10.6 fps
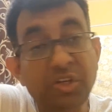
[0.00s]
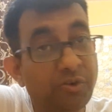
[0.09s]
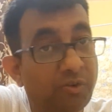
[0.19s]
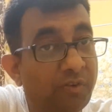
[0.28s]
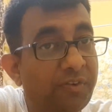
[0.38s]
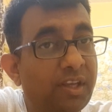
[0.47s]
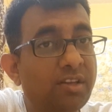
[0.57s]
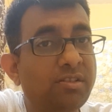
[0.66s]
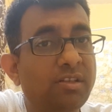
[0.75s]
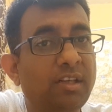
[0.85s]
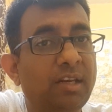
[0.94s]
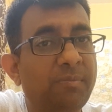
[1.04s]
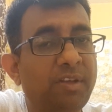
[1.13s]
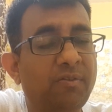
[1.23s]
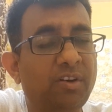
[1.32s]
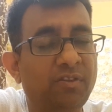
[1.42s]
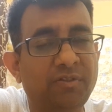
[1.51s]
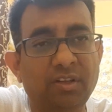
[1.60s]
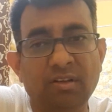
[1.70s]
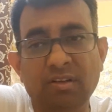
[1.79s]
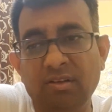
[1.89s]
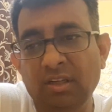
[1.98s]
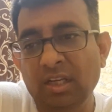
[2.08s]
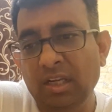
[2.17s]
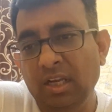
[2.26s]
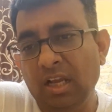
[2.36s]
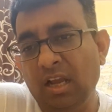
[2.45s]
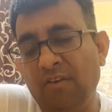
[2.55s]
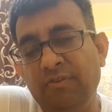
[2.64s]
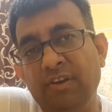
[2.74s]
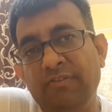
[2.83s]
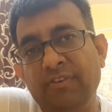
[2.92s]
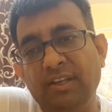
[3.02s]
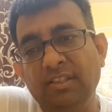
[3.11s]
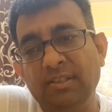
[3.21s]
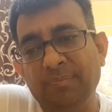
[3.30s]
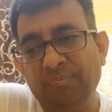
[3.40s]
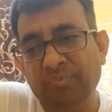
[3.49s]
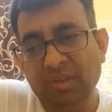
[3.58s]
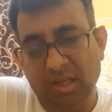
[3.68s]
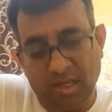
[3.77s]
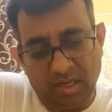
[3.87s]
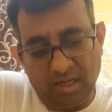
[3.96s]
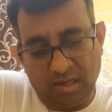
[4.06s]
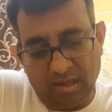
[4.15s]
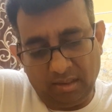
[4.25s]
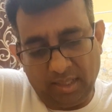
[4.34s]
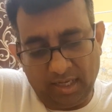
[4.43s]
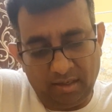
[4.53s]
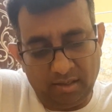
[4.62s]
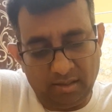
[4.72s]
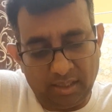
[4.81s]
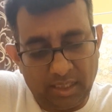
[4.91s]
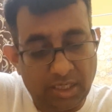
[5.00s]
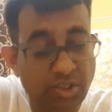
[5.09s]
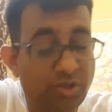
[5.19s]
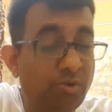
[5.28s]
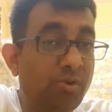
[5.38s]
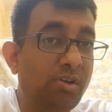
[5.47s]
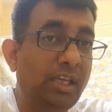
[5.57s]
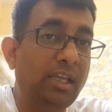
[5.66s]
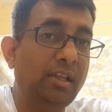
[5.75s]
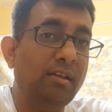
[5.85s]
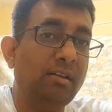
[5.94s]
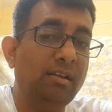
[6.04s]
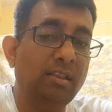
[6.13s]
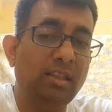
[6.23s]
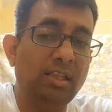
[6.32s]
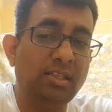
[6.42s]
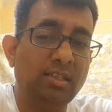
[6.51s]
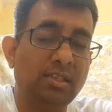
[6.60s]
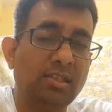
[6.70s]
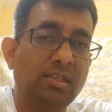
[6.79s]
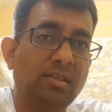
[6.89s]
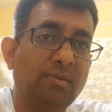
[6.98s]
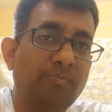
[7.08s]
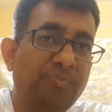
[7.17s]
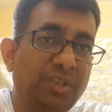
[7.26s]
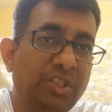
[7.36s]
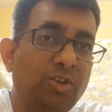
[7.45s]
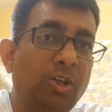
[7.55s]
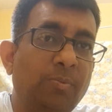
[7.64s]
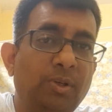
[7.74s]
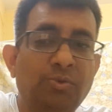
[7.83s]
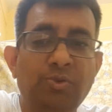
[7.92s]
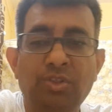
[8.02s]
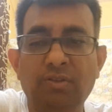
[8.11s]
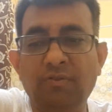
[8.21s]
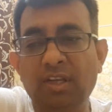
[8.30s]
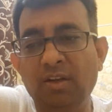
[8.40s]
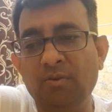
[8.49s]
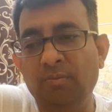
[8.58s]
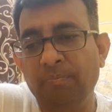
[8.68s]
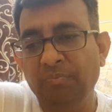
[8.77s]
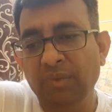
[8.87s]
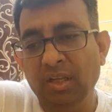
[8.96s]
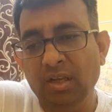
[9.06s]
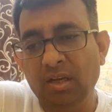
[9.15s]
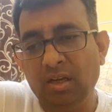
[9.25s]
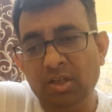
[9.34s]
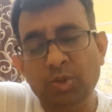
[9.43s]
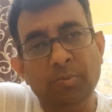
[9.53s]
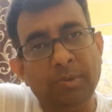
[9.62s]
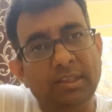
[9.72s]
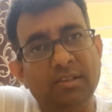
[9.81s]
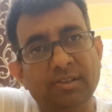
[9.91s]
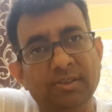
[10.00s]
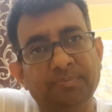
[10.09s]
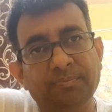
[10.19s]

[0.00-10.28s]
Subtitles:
Eutrophication can be one of the harmful effects. Then controlling this soil pollution, we have two methods.